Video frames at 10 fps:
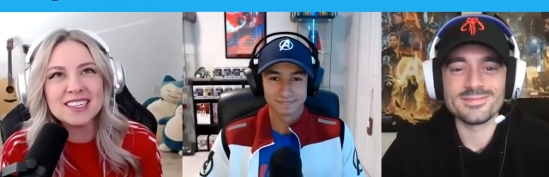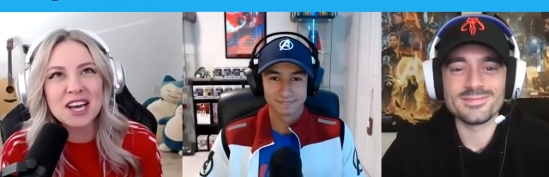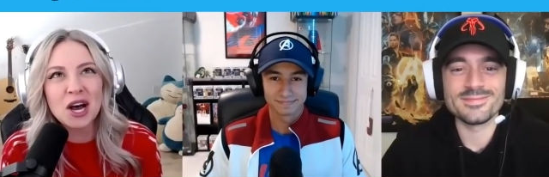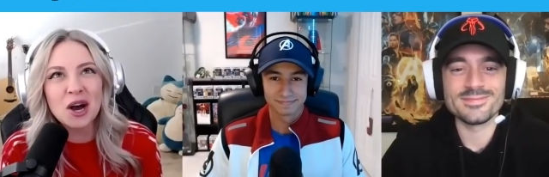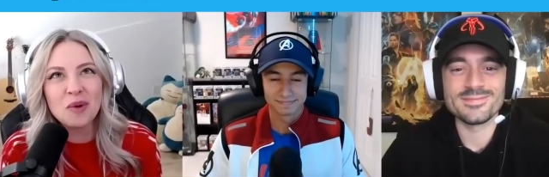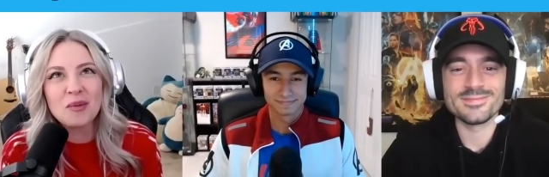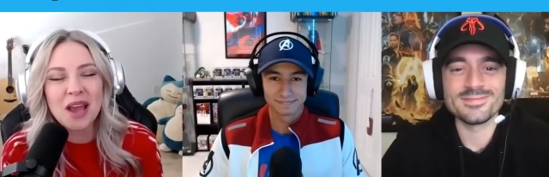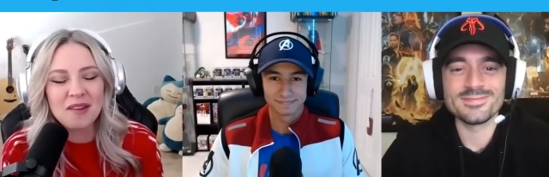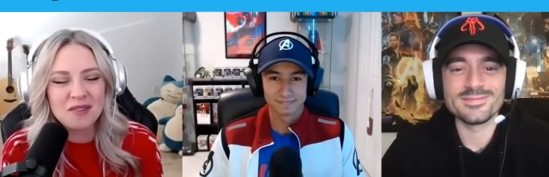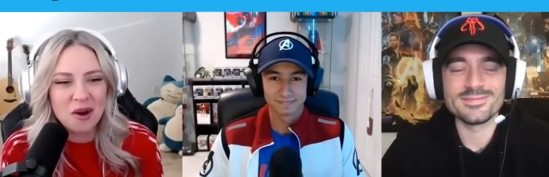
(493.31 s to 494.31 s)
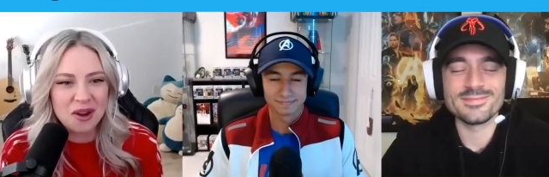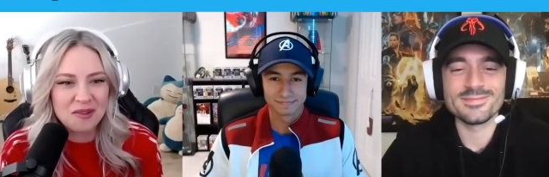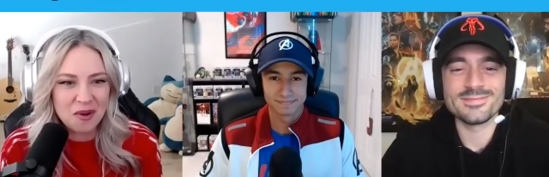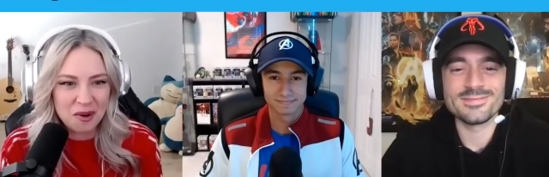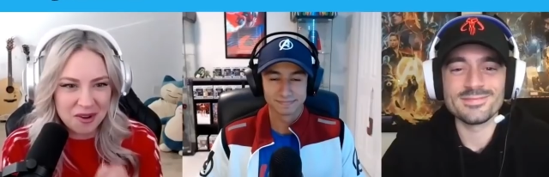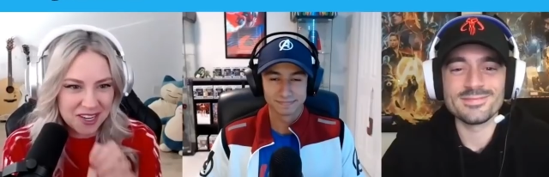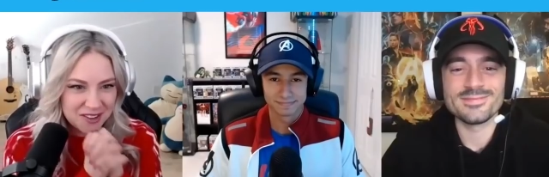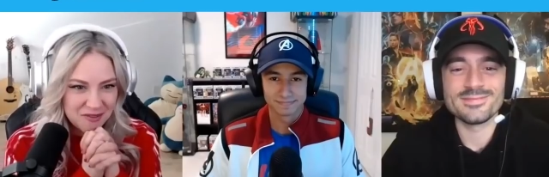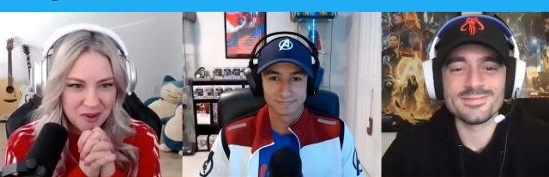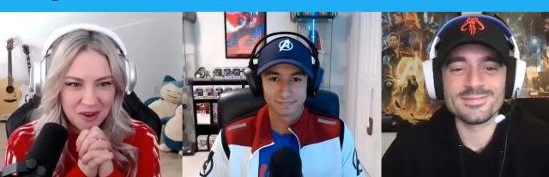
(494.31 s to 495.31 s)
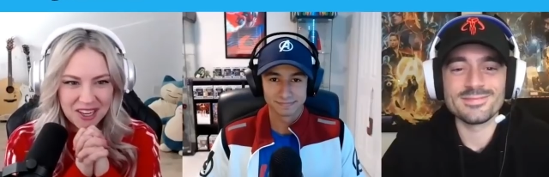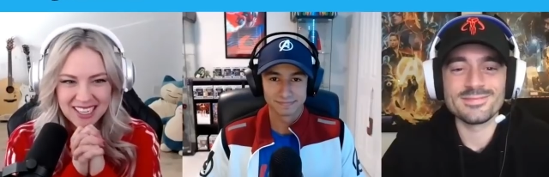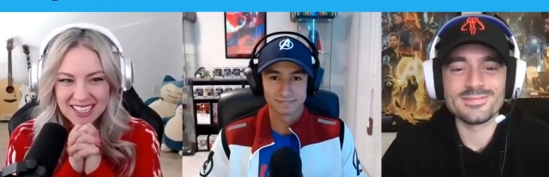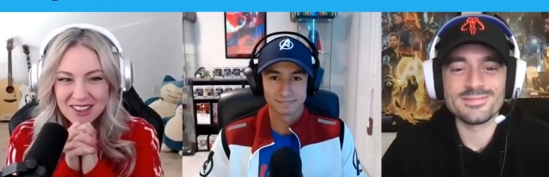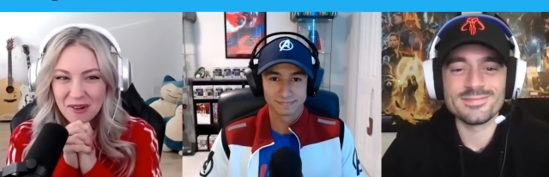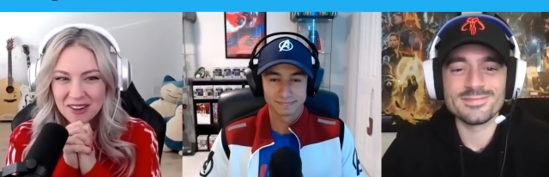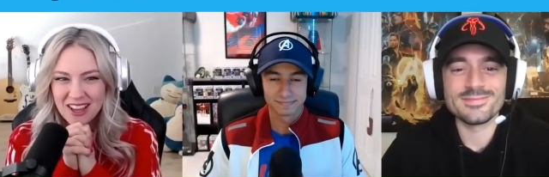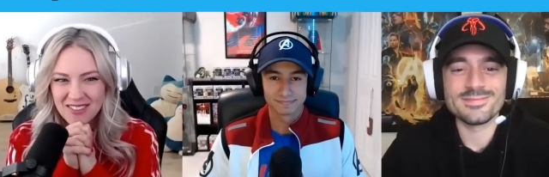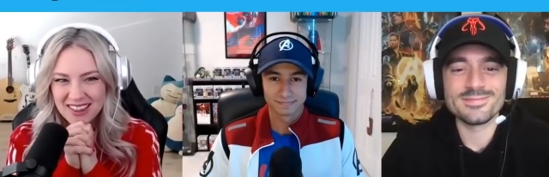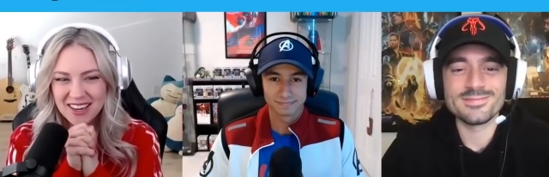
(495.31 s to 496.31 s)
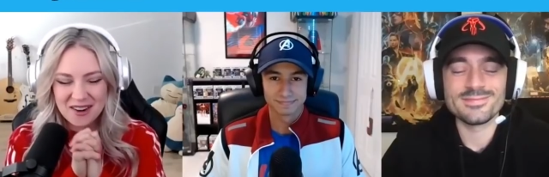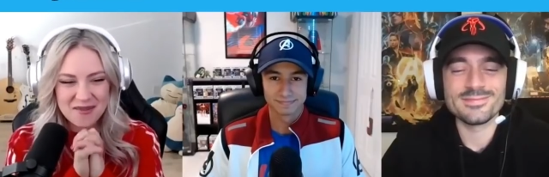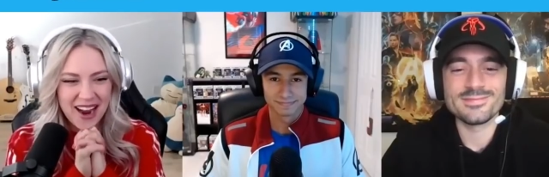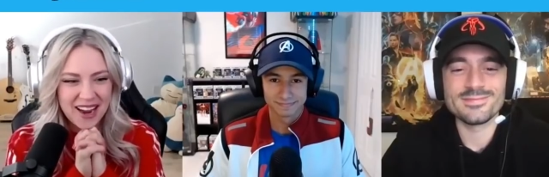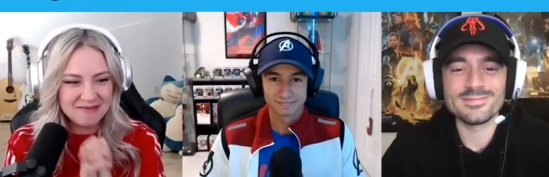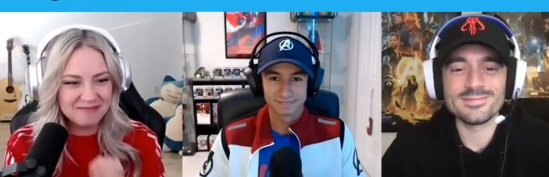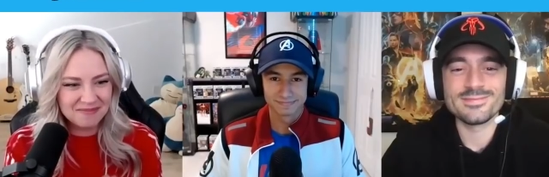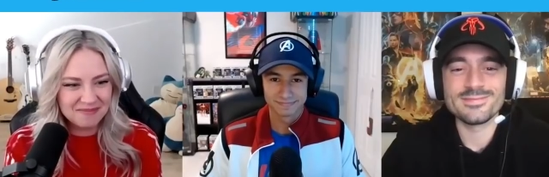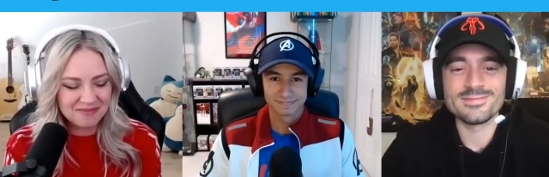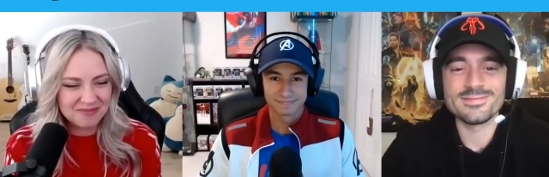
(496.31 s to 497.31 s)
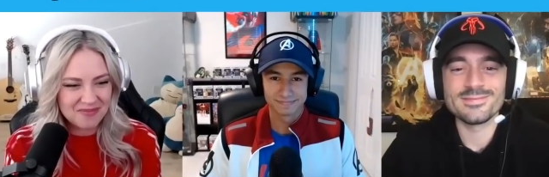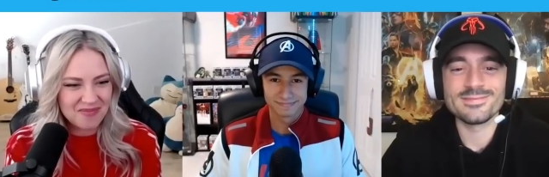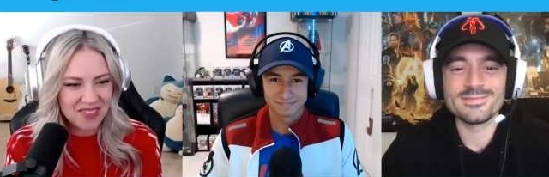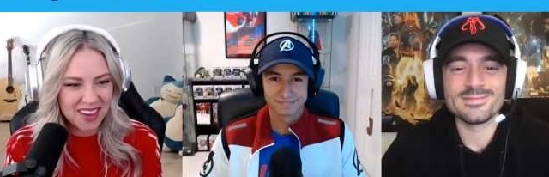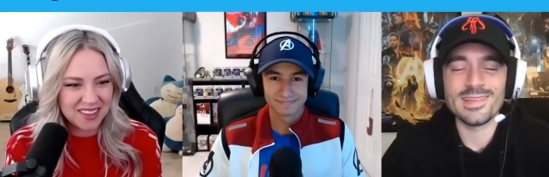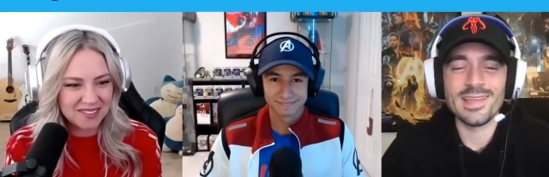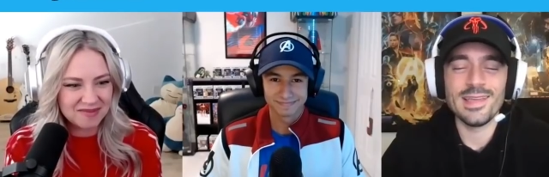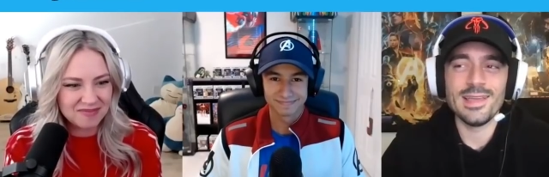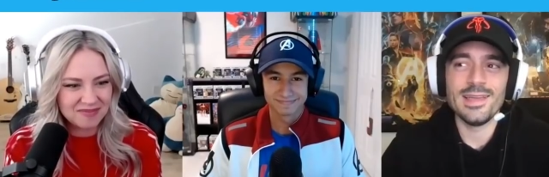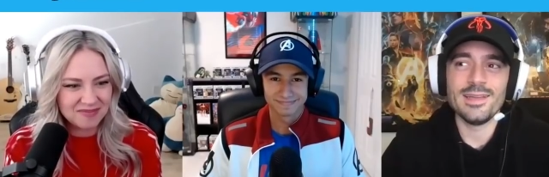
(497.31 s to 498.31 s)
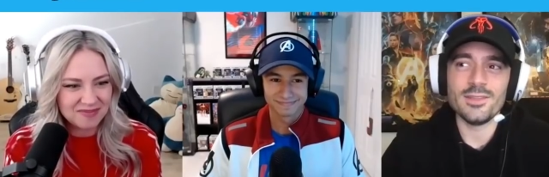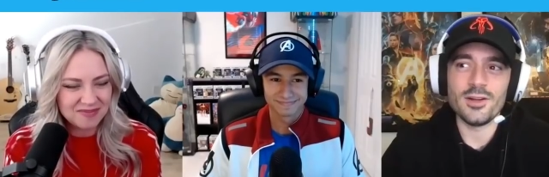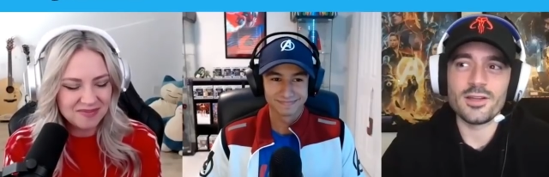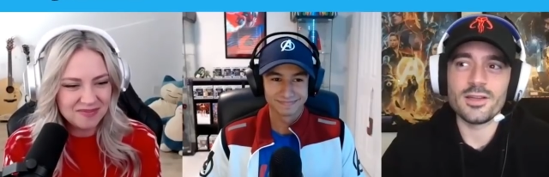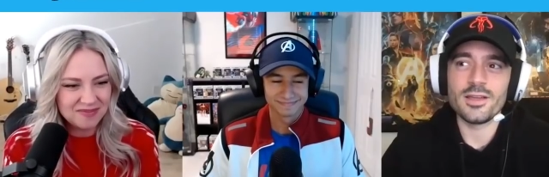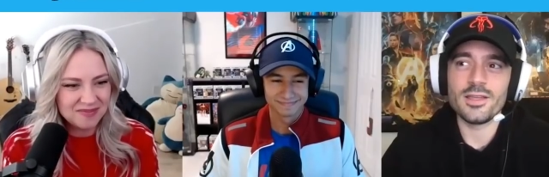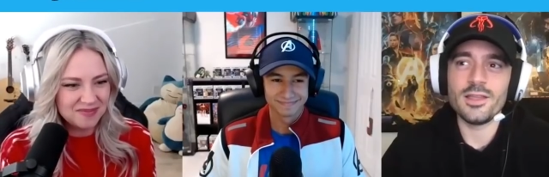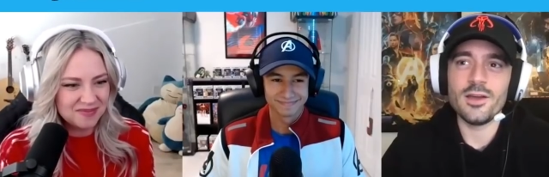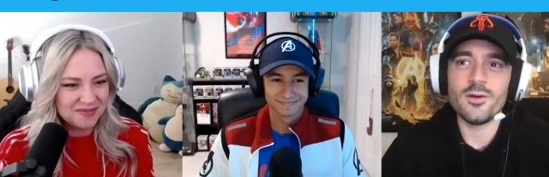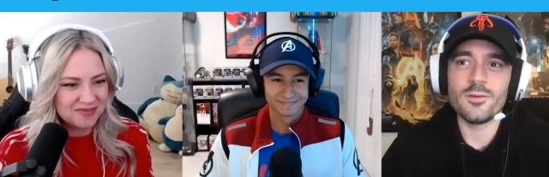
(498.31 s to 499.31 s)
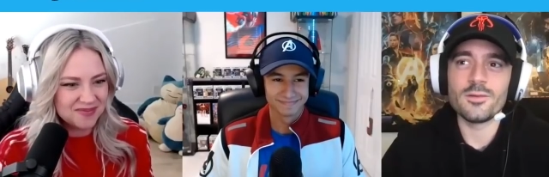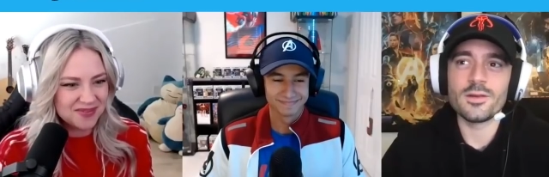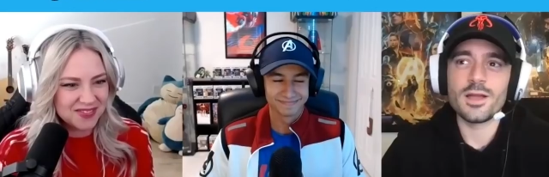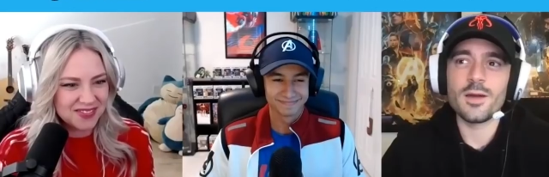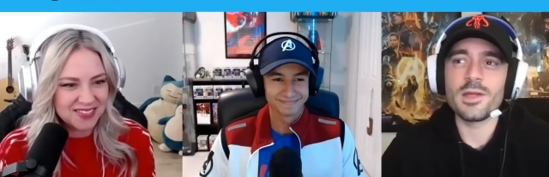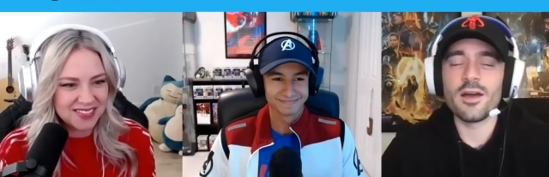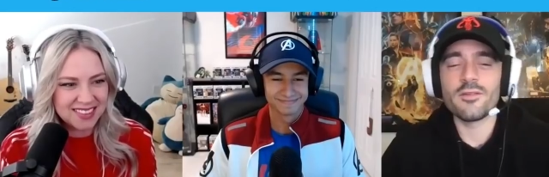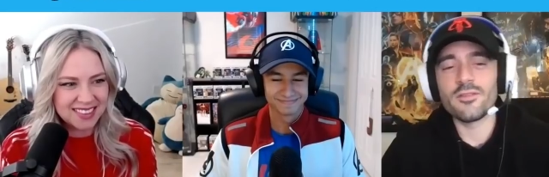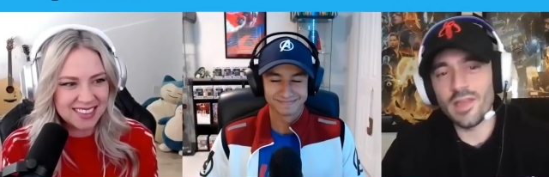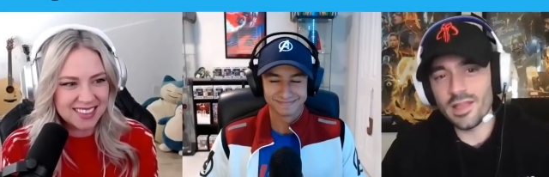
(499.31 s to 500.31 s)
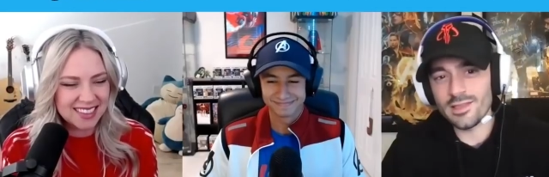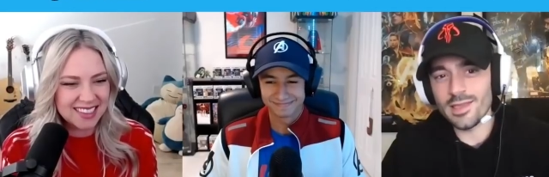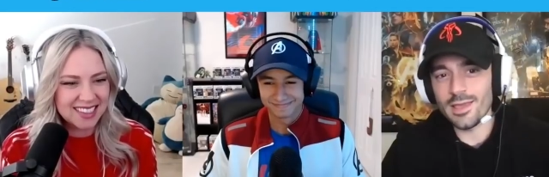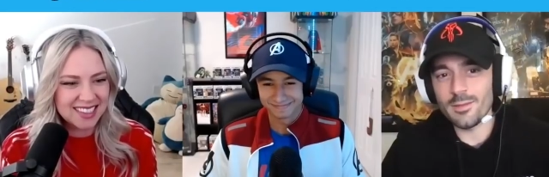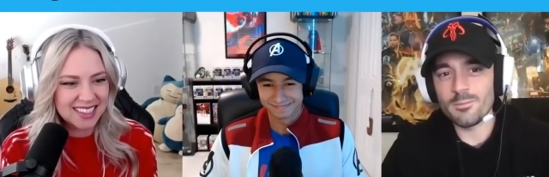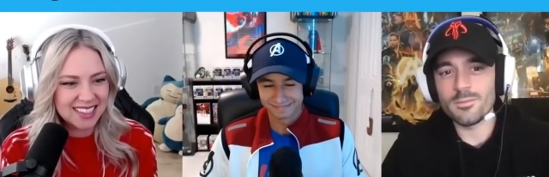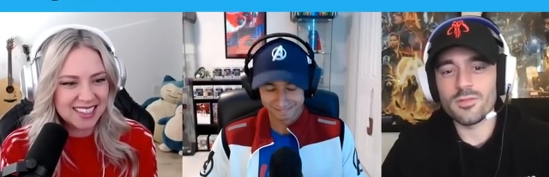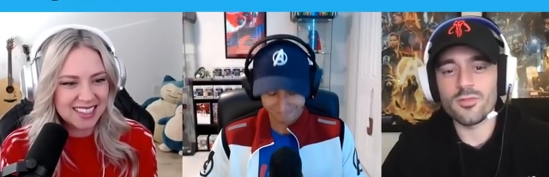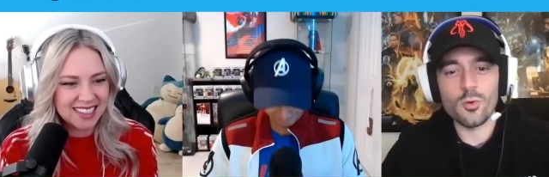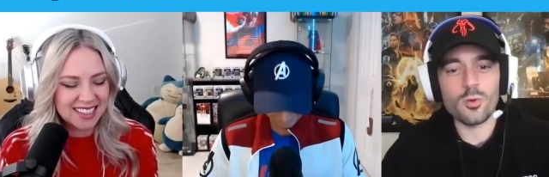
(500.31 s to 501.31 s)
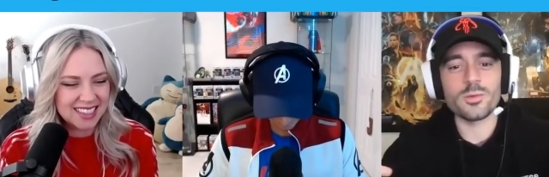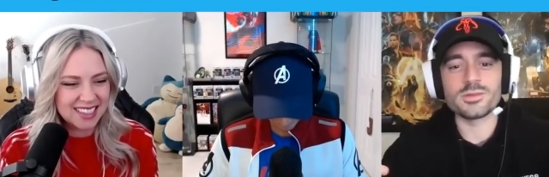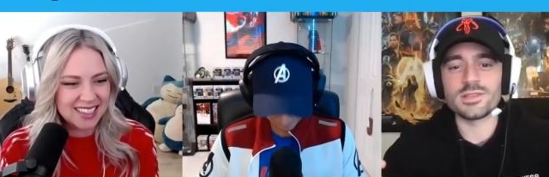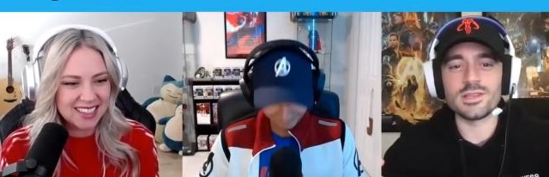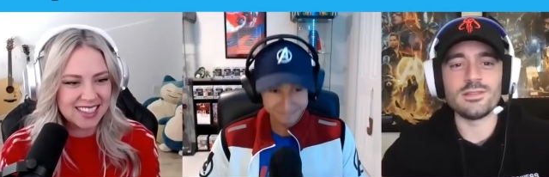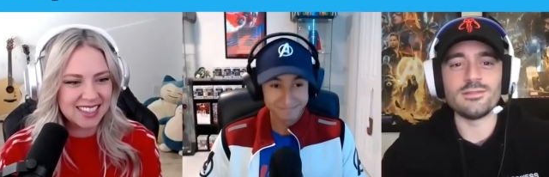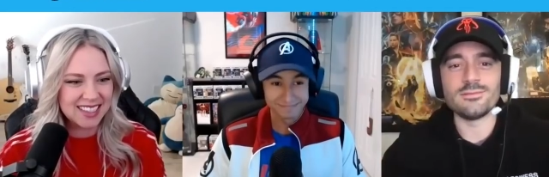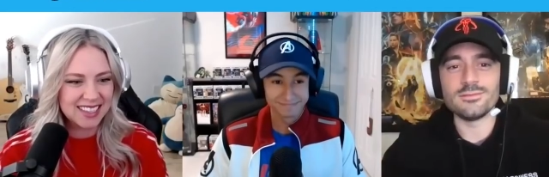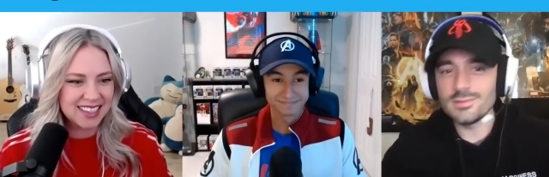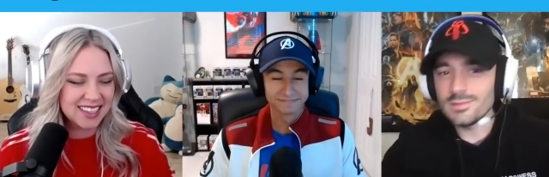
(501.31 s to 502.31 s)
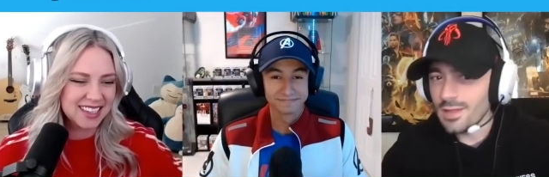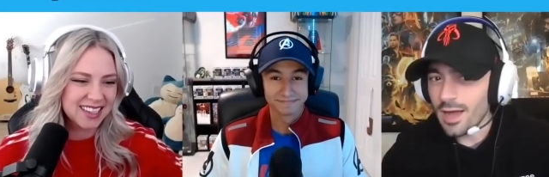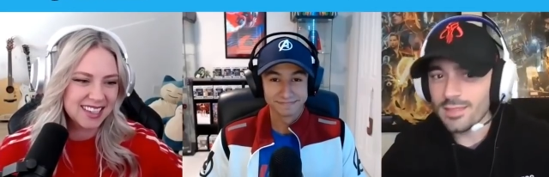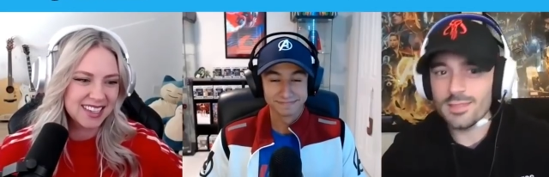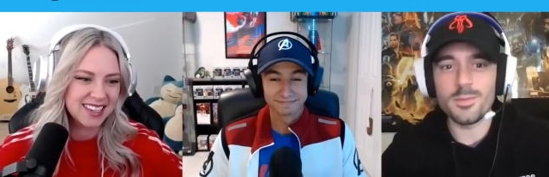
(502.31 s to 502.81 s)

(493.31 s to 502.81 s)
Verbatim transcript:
Speaker 1: uh, what we have going forward for Thor: Love and Thunder, Brad.
Speaker 2: Look, you know, coming off of Endgame, Thor was in not the